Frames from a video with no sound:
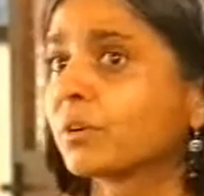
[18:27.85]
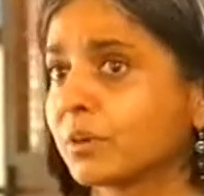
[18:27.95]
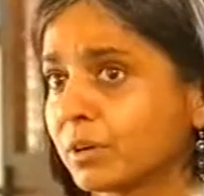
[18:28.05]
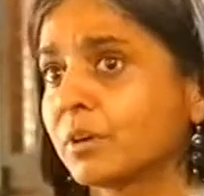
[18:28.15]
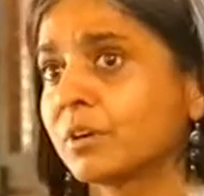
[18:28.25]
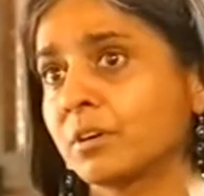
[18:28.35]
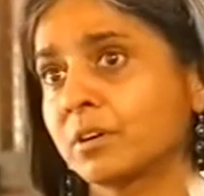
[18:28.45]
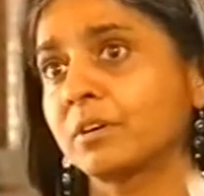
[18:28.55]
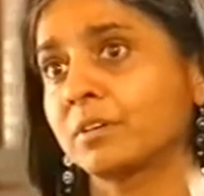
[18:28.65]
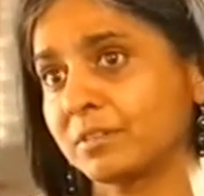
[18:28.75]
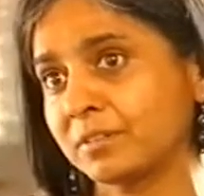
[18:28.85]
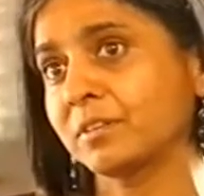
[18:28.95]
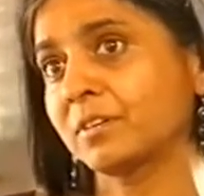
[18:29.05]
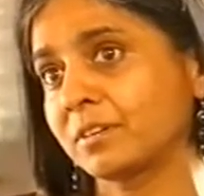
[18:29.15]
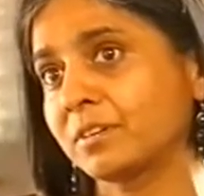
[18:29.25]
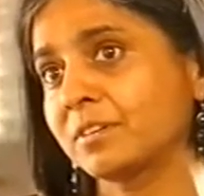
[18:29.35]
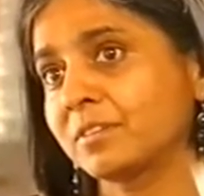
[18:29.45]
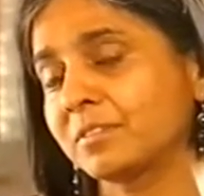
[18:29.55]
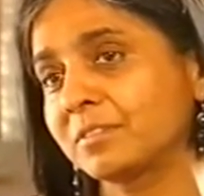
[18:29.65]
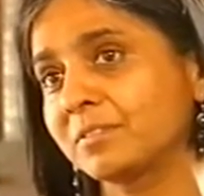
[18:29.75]
Ratan Tata might not have
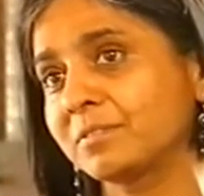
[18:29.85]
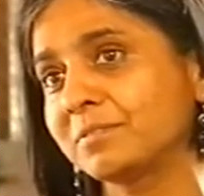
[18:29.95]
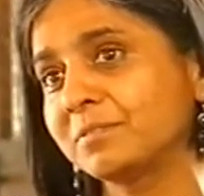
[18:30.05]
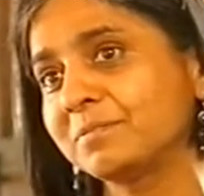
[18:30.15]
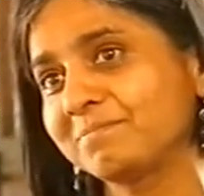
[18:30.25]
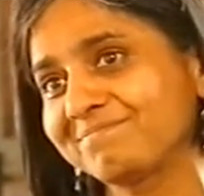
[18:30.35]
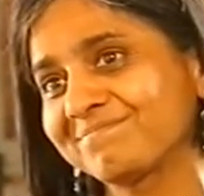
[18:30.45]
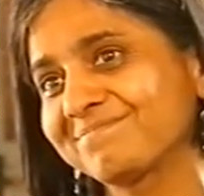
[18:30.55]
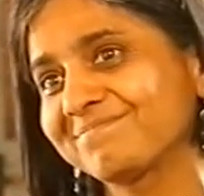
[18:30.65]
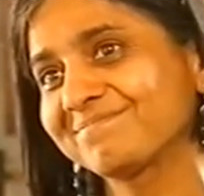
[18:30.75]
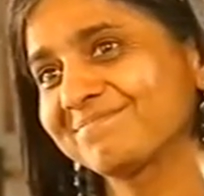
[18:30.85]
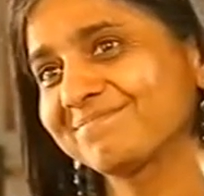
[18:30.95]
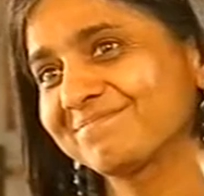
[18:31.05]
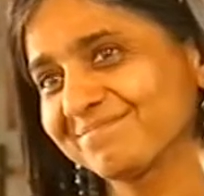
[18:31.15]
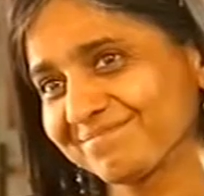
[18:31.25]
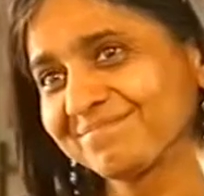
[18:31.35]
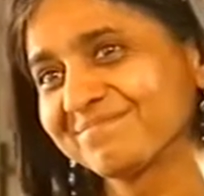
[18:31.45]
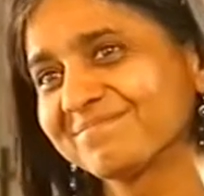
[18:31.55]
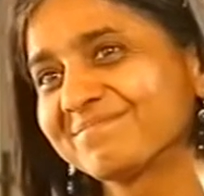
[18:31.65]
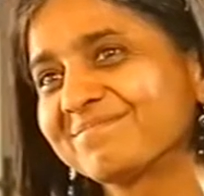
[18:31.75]
caused you sleepless nights. Maybe what you're saying today
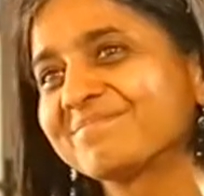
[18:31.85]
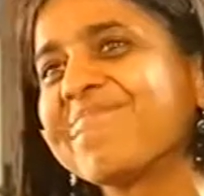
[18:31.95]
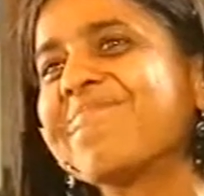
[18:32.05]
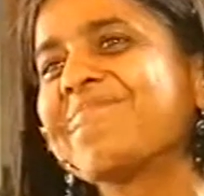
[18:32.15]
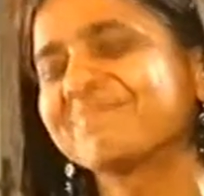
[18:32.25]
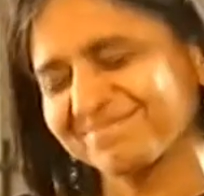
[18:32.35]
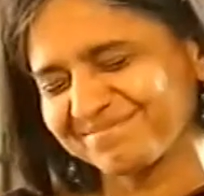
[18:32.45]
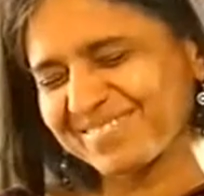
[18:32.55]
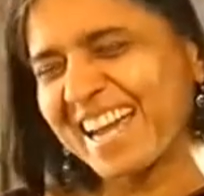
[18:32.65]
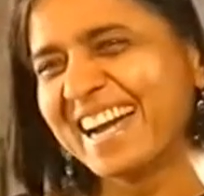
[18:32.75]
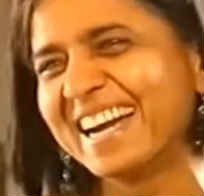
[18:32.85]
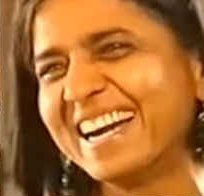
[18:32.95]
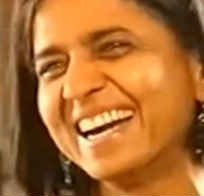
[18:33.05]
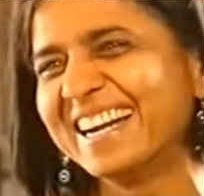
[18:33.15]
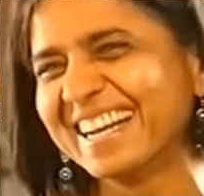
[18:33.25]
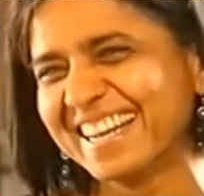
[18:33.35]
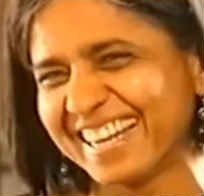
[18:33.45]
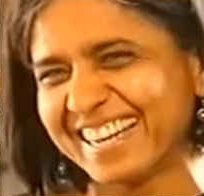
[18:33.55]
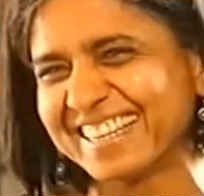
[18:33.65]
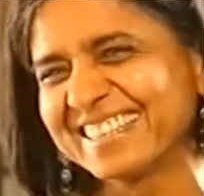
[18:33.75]
is going to cause him a little loss of sleep himself.